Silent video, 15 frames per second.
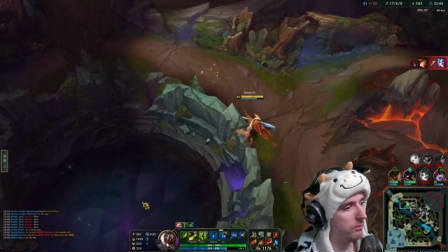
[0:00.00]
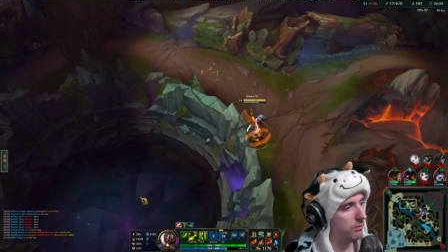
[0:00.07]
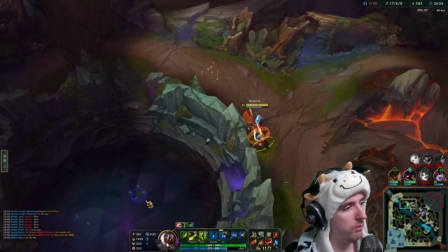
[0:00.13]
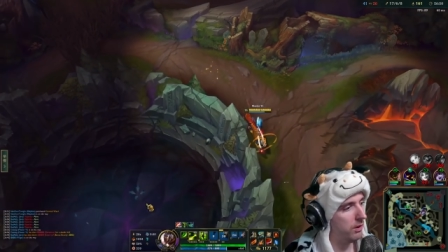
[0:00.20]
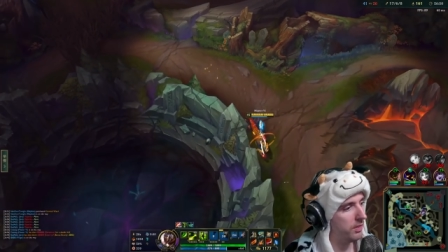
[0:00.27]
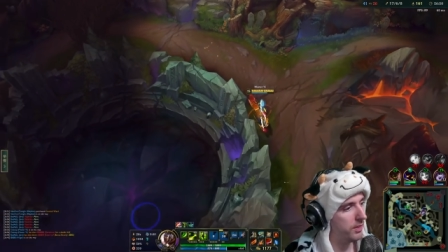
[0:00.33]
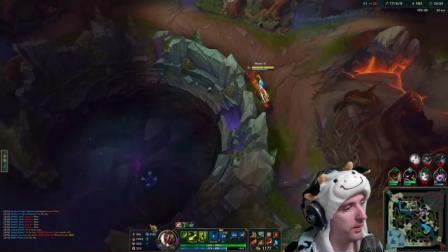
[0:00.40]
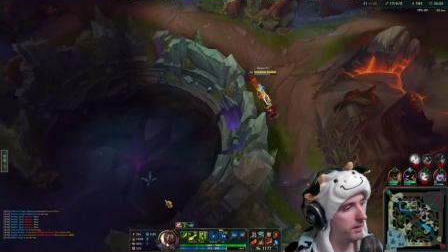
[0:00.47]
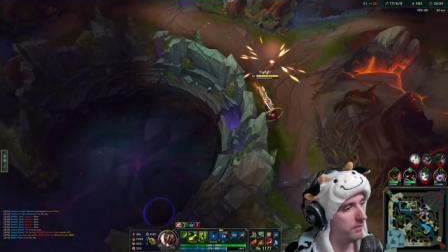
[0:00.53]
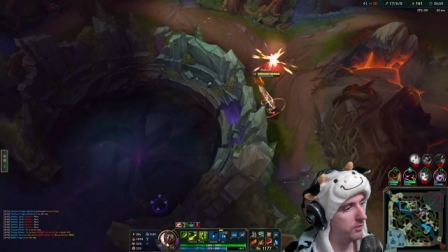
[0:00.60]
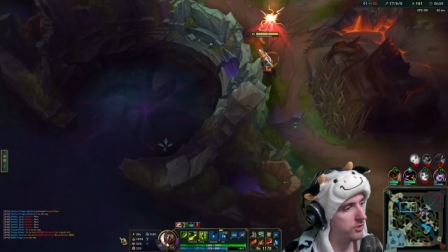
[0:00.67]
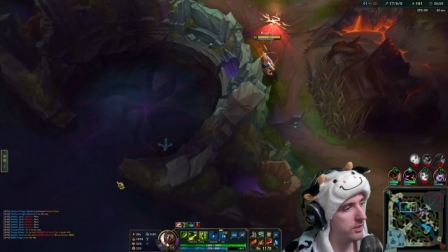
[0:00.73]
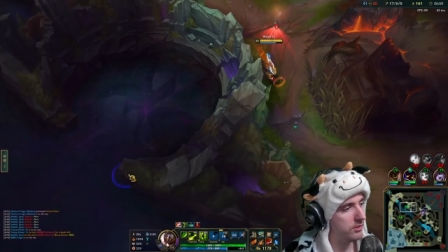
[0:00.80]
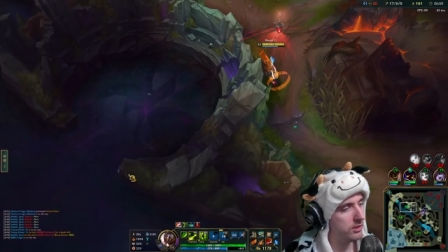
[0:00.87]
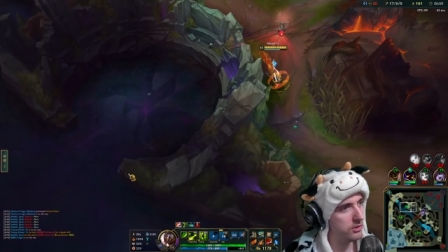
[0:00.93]
What the?
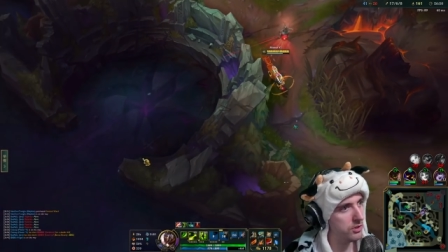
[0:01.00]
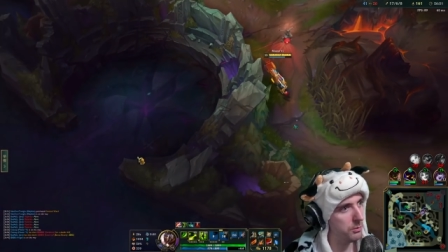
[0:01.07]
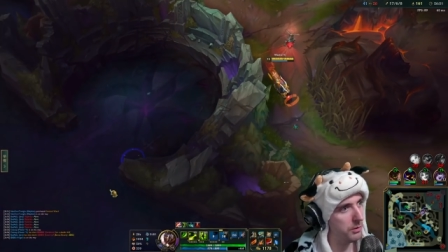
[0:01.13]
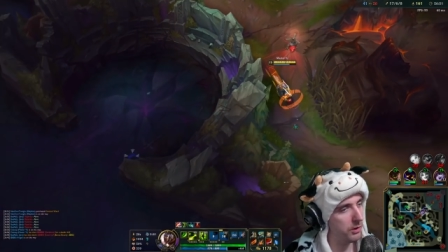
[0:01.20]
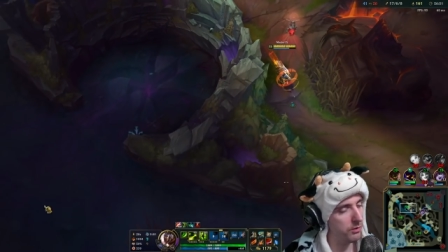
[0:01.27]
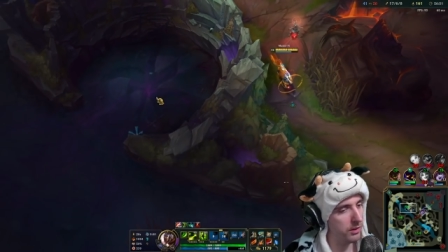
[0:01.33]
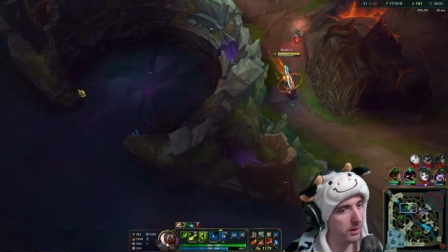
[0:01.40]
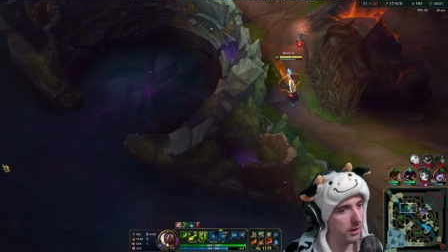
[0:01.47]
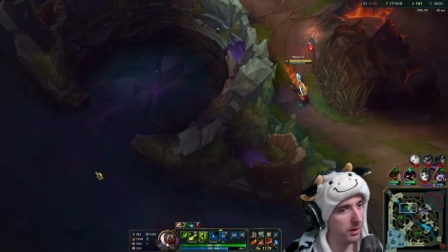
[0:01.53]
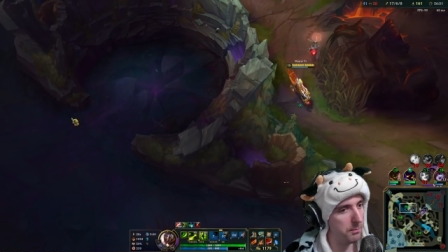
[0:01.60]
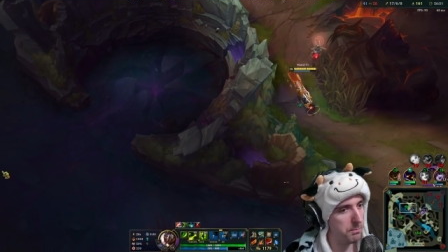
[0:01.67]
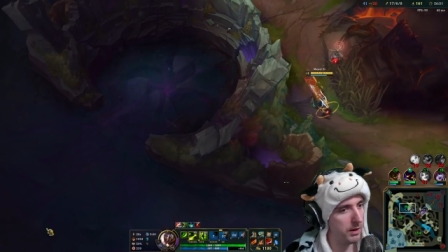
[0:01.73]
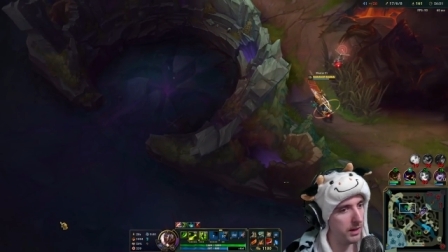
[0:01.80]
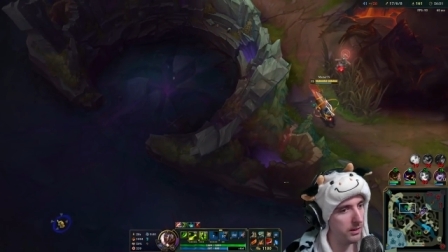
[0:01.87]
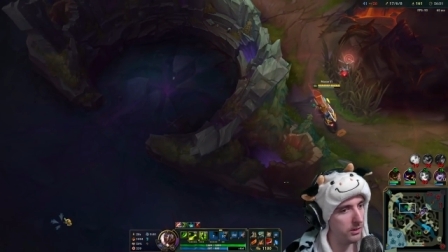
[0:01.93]
She's She went over the
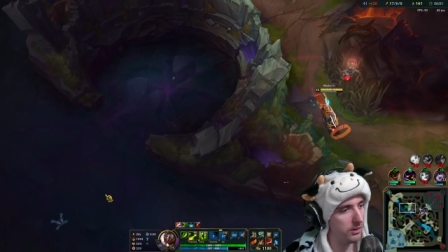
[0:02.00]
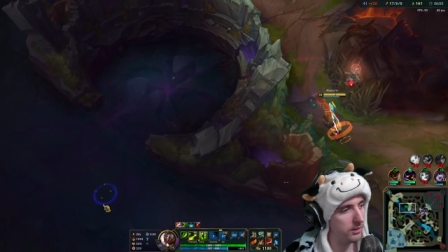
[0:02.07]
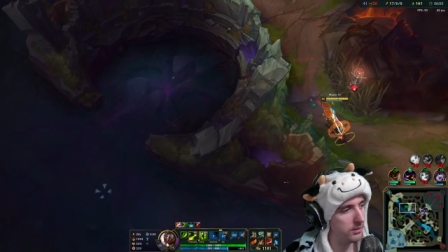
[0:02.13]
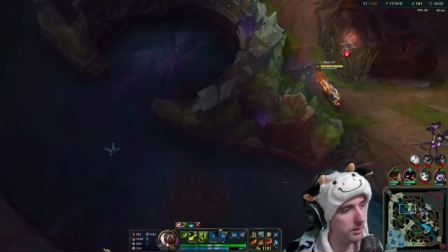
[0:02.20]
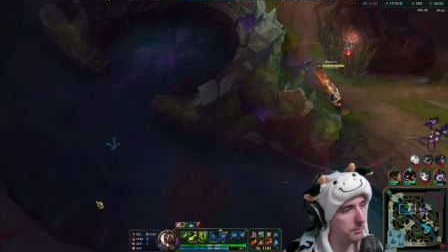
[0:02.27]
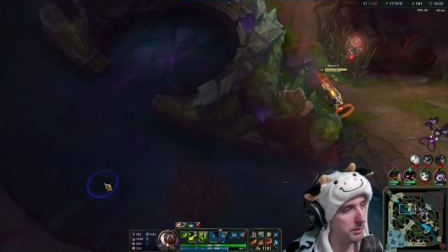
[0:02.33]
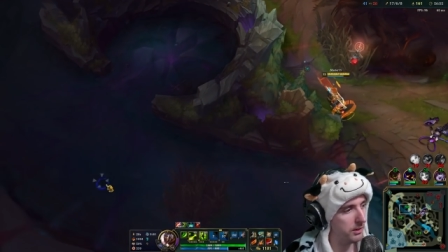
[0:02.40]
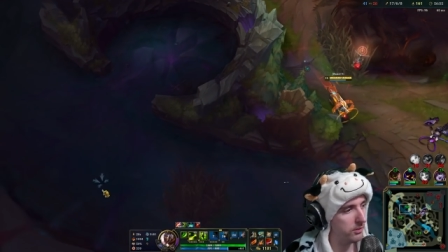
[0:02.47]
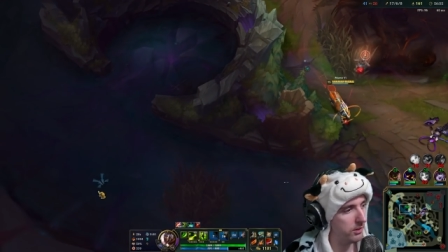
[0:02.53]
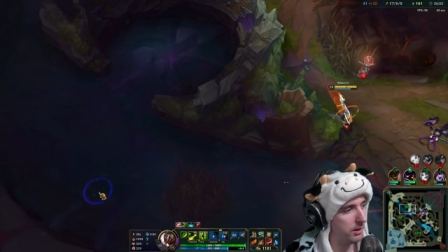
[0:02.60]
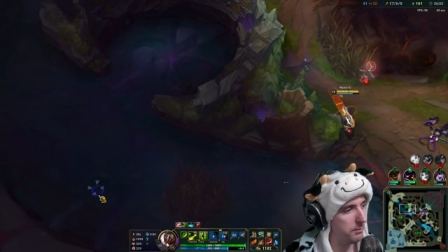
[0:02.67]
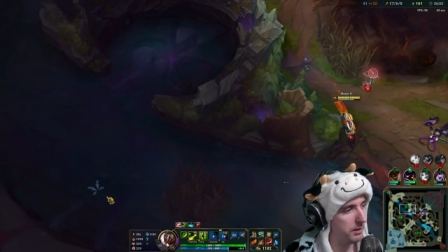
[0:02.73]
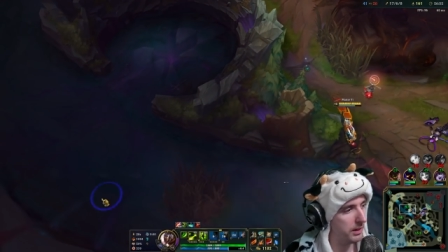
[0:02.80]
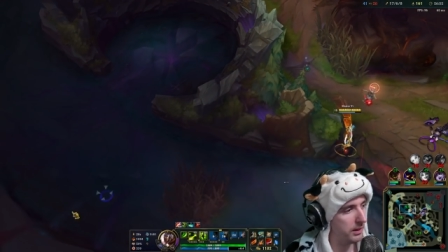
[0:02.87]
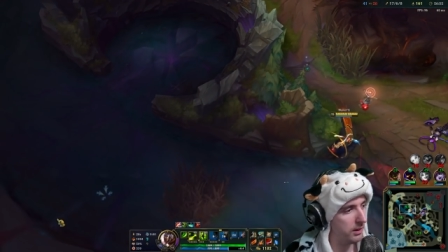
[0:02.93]
pit, you can tell because of how
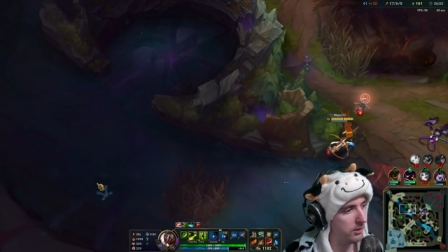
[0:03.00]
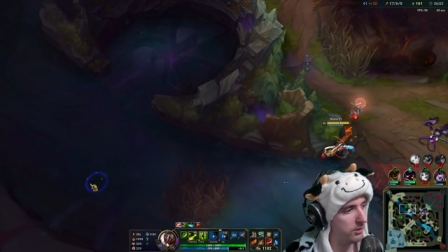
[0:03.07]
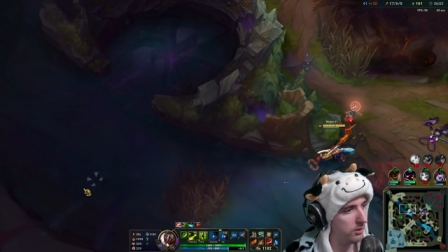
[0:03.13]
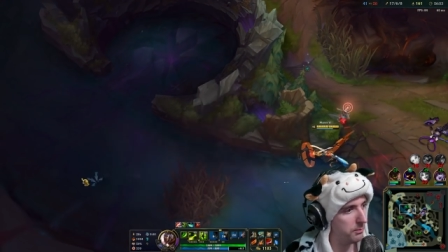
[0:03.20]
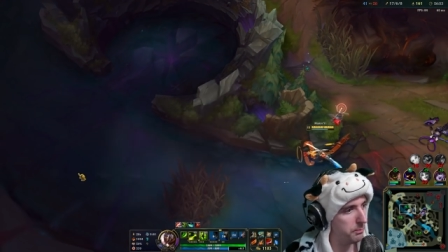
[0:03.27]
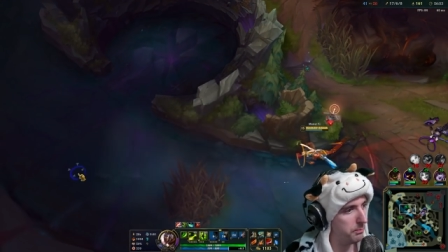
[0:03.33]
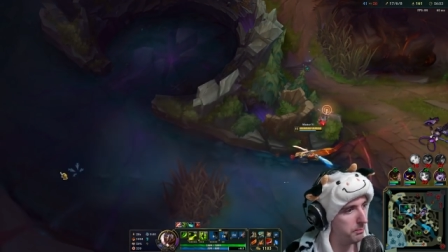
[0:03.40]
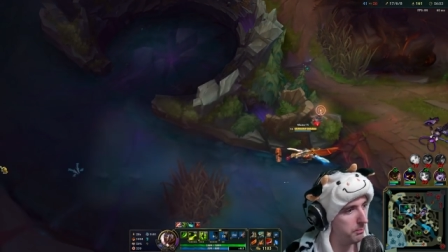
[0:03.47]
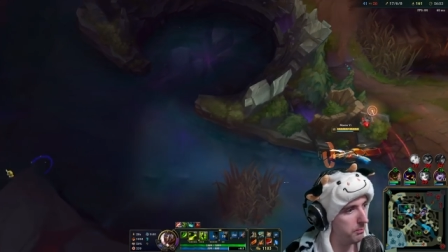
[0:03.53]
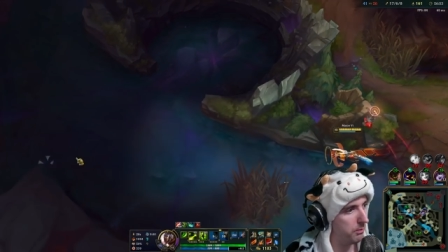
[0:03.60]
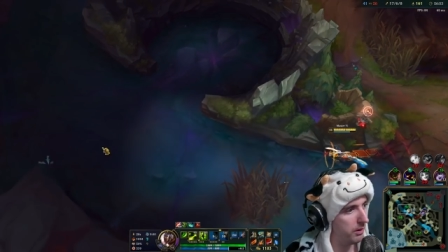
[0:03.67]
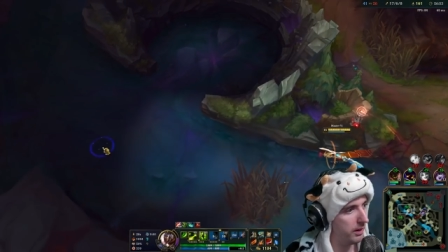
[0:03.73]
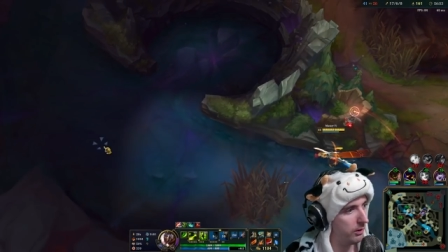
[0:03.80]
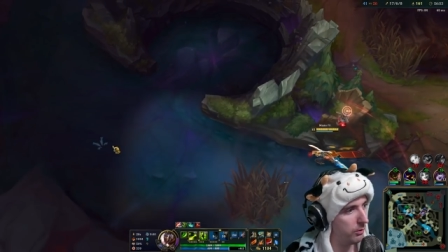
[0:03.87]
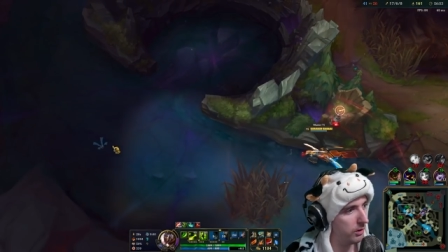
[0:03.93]
my character
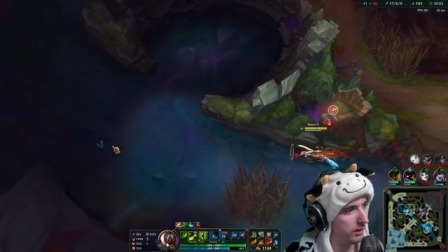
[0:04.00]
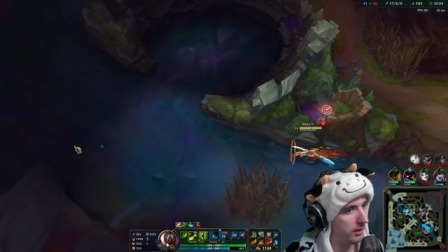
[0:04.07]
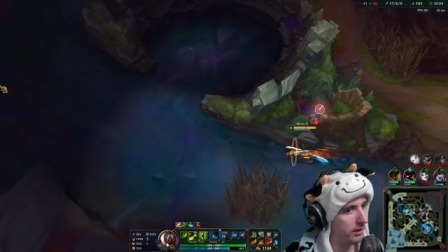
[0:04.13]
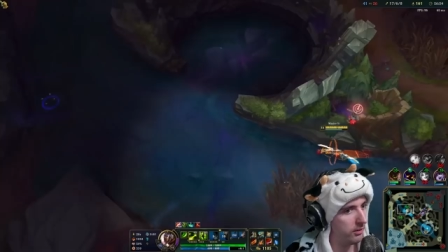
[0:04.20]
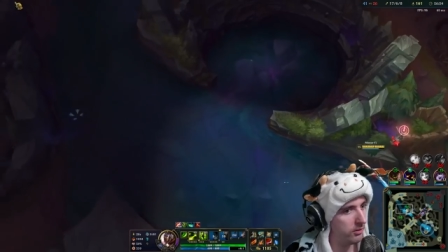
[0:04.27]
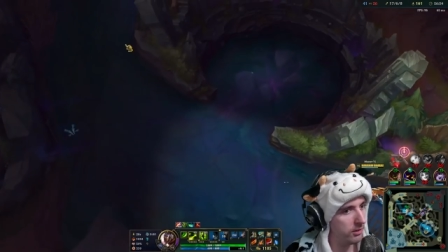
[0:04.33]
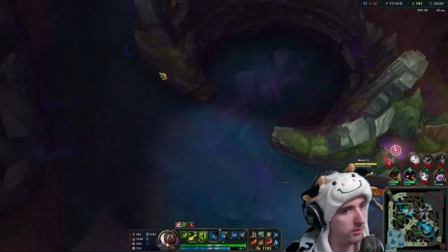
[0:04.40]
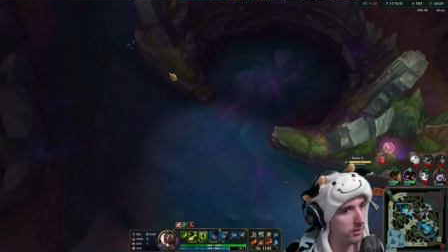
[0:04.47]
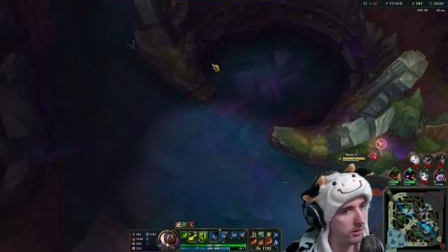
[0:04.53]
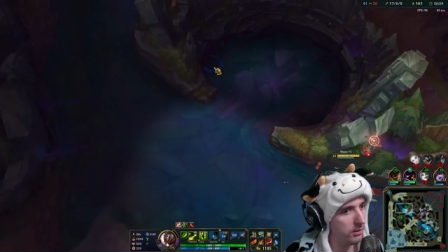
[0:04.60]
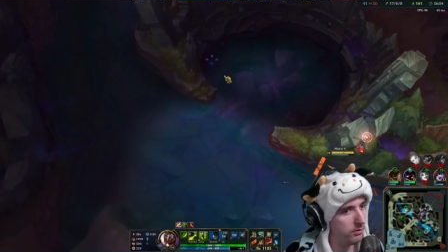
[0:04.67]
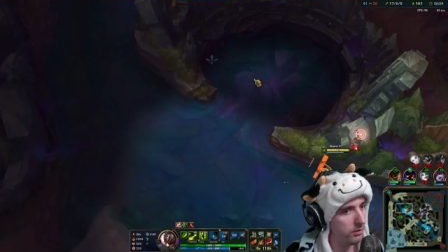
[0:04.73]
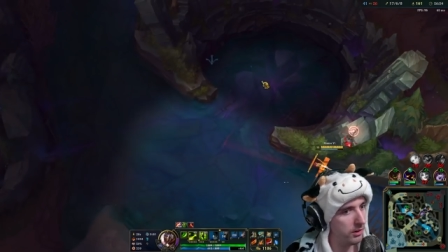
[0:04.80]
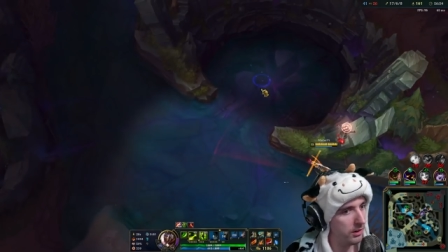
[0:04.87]
reorganized itself.